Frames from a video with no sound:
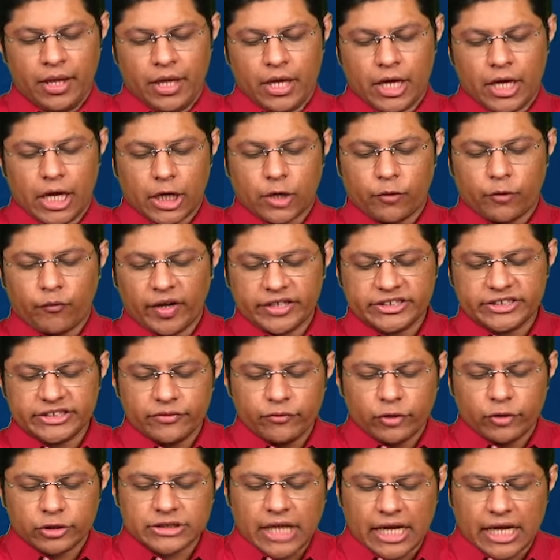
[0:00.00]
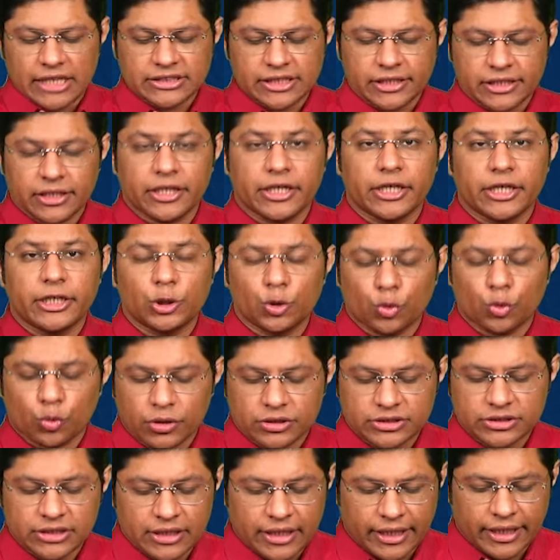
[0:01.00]
A question was asked in the year
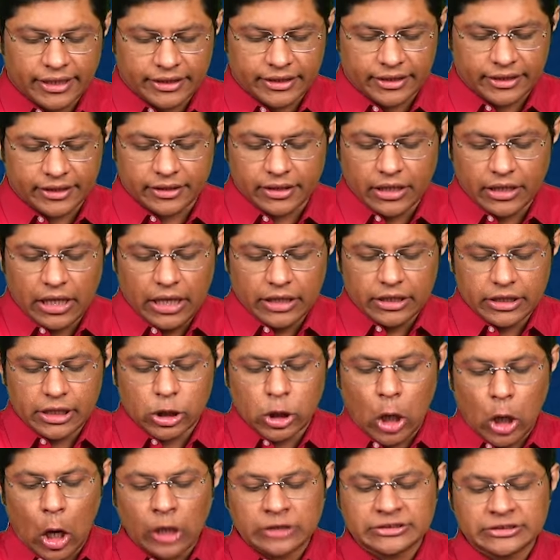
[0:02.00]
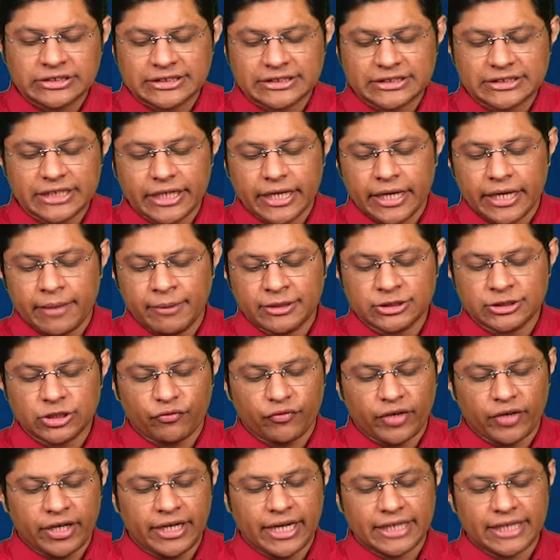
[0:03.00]
2019. The long-sustained image of
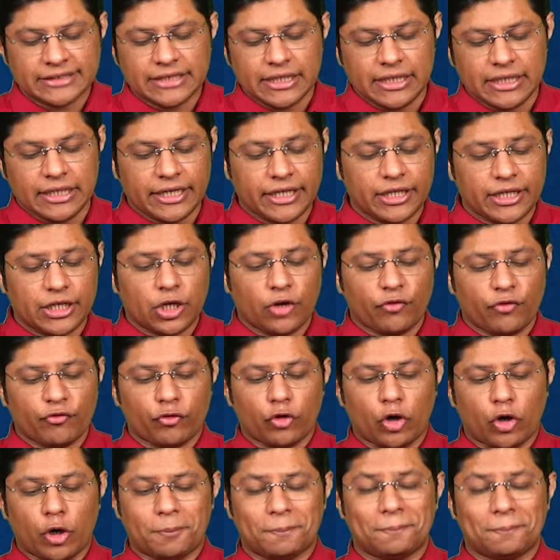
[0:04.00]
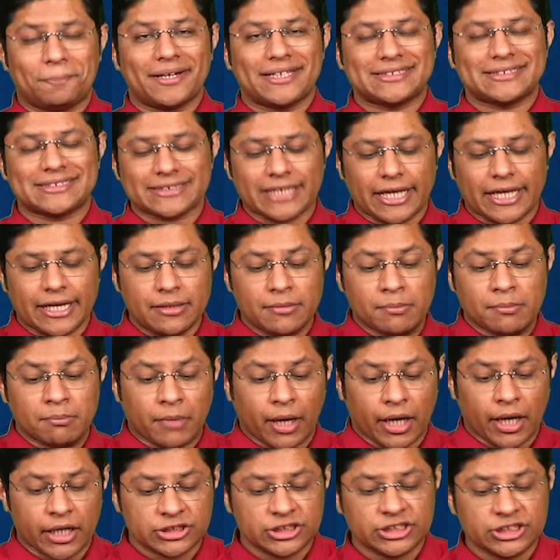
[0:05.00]
India as a leader of oppressed and
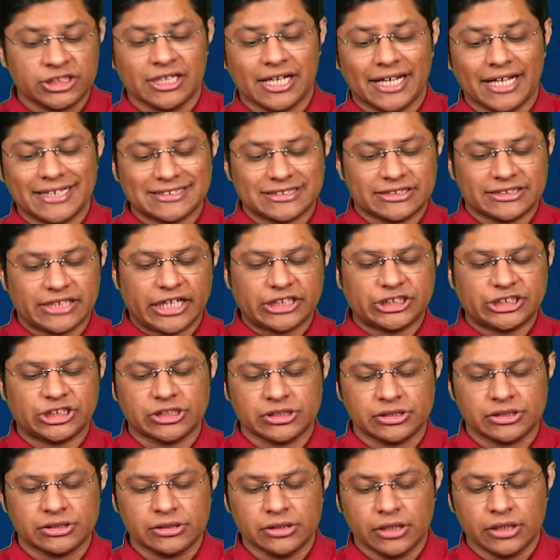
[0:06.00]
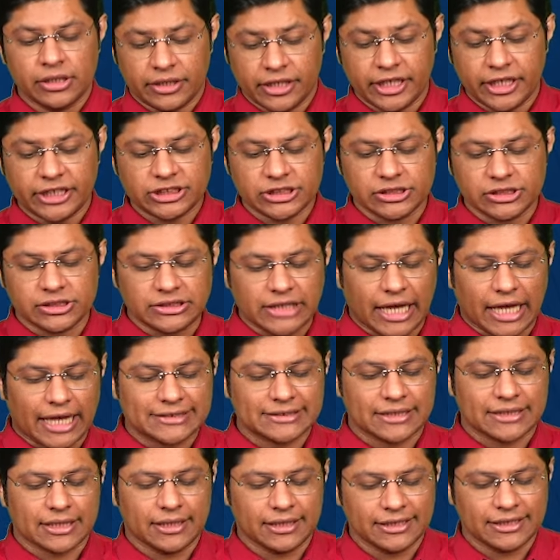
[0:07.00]
marginalized section nations
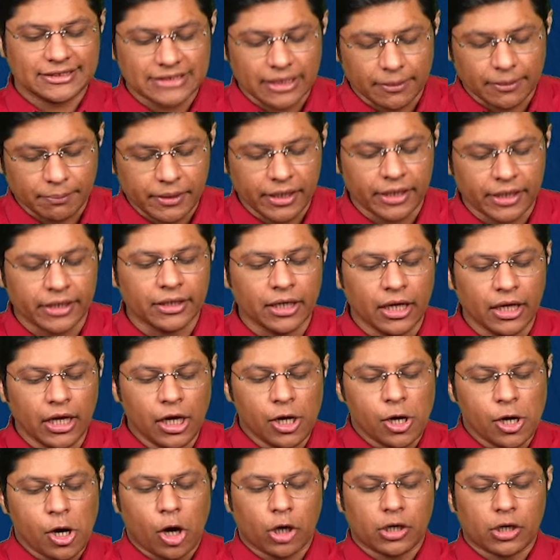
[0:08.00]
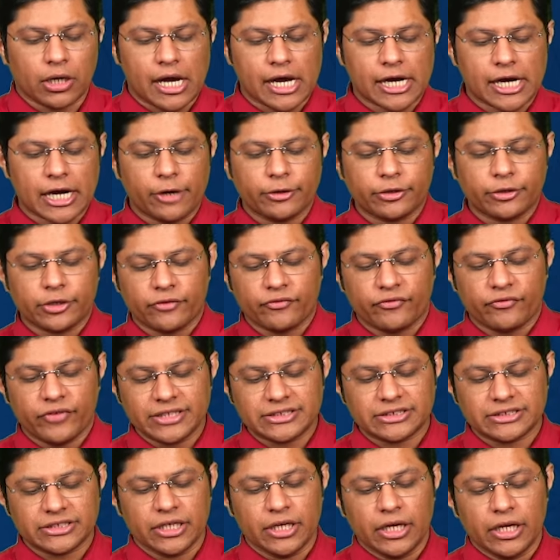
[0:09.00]
has disappeared on account of
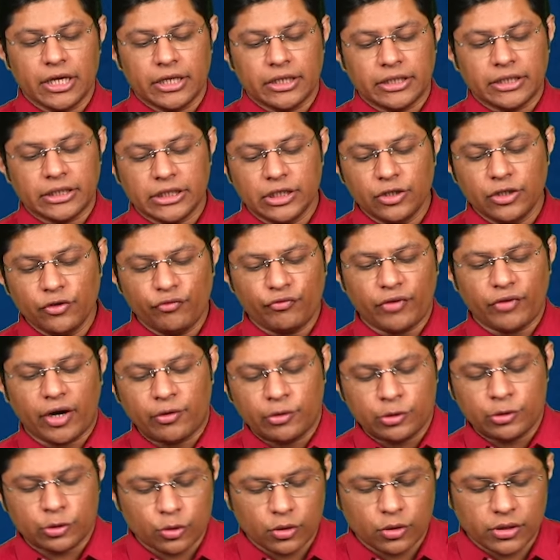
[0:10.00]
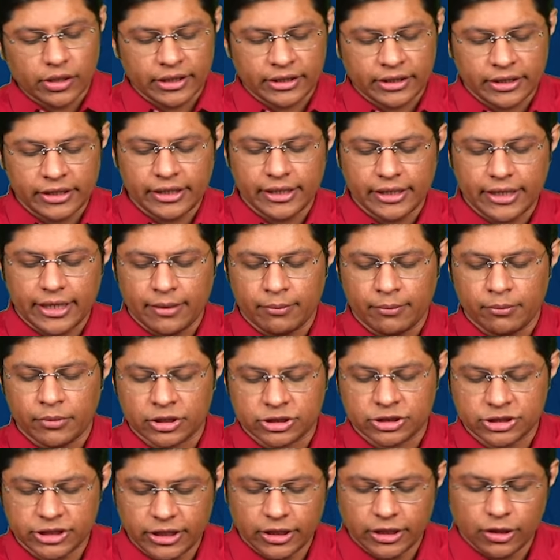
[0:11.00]
its newfound role in the
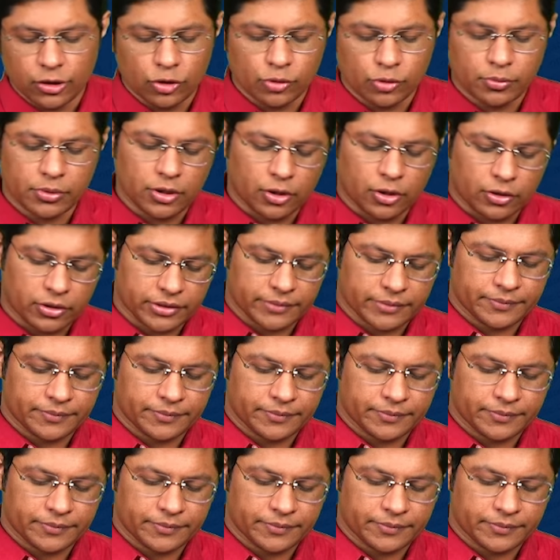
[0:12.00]
emerging global order.